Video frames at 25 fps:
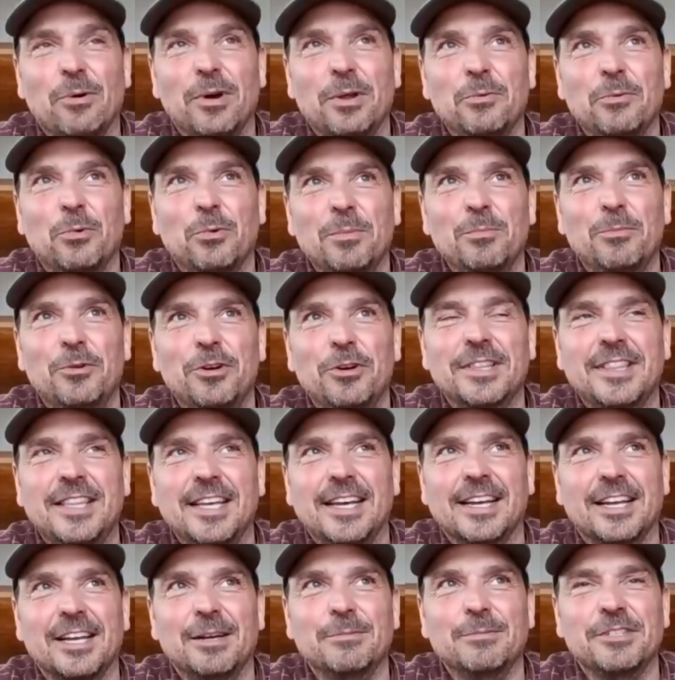one book
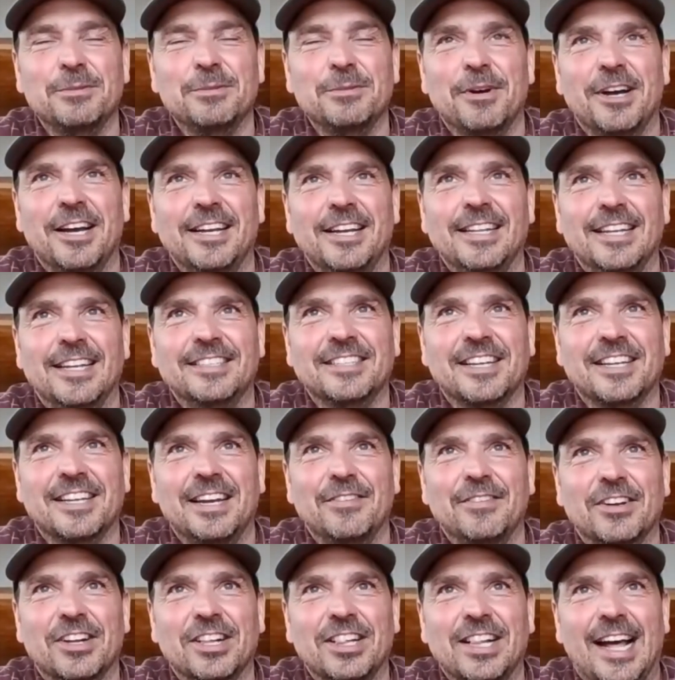that comes to mind that's
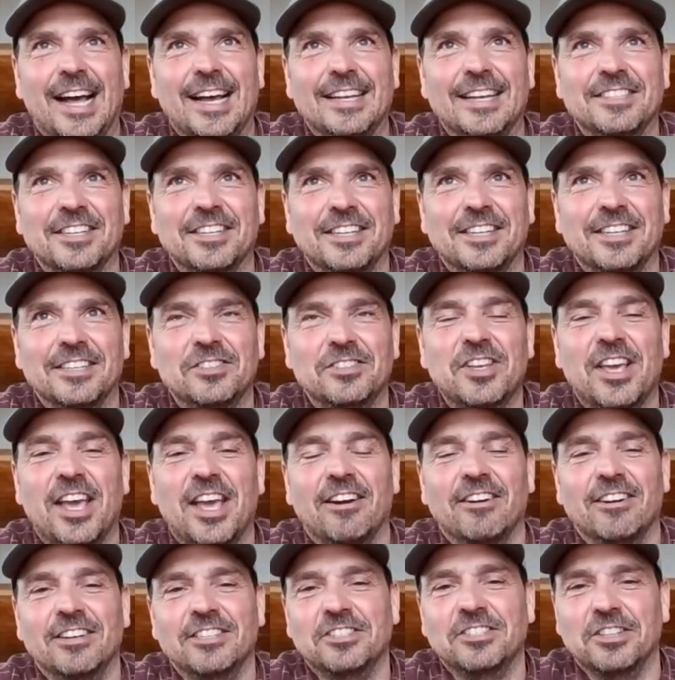kind of a classic is
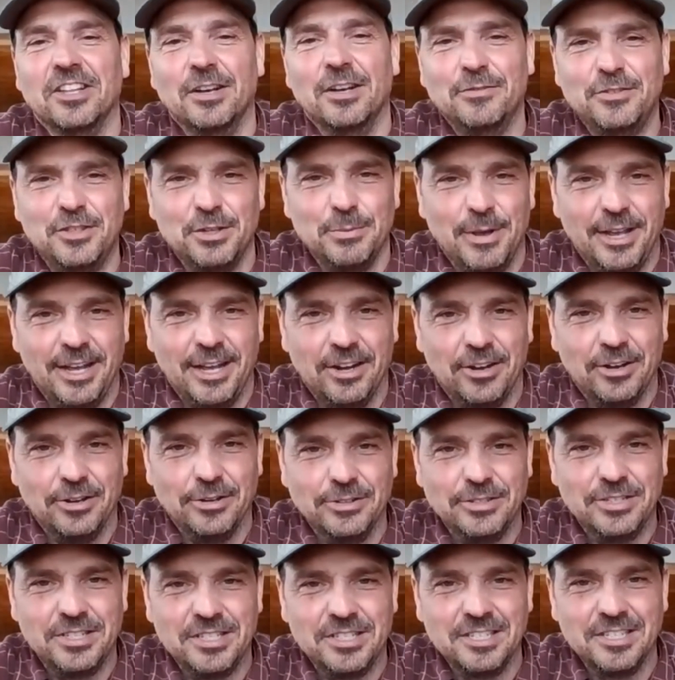Carrots Love
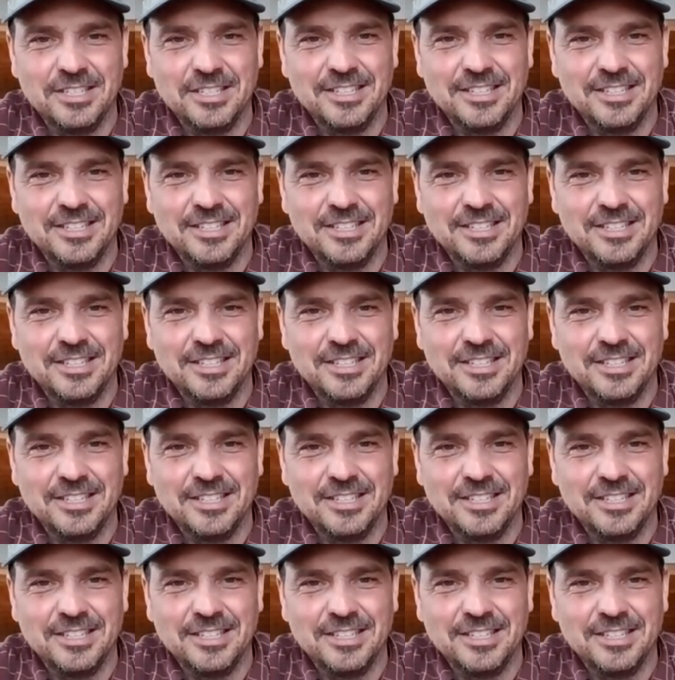Tomatoes.